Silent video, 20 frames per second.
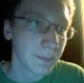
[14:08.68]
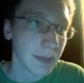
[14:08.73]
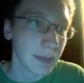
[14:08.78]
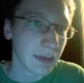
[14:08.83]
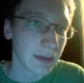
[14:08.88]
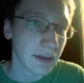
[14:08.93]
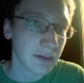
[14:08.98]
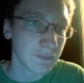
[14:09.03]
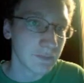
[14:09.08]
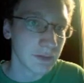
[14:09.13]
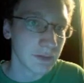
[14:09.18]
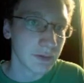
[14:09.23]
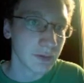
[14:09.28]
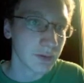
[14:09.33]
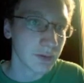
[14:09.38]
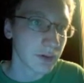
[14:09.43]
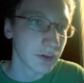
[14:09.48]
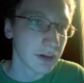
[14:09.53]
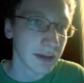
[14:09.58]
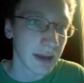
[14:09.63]
If you don't
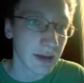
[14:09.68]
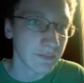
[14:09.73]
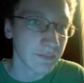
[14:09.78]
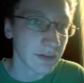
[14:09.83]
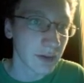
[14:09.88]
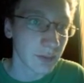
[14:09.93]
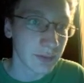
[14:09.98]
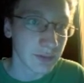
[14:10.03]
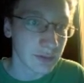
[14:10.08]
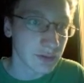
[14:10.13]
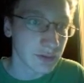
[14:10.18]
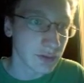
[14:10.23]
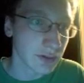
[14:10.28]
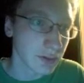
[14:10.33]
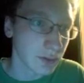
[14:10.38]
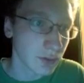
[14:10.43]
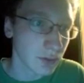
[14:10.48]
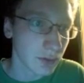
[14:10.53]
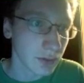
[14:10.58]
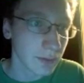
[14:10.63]
already have that with your screen
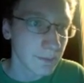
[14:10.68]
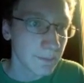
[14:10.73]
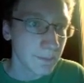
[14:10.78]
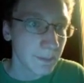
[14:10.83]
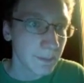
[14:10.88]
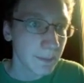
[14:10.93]
recorder.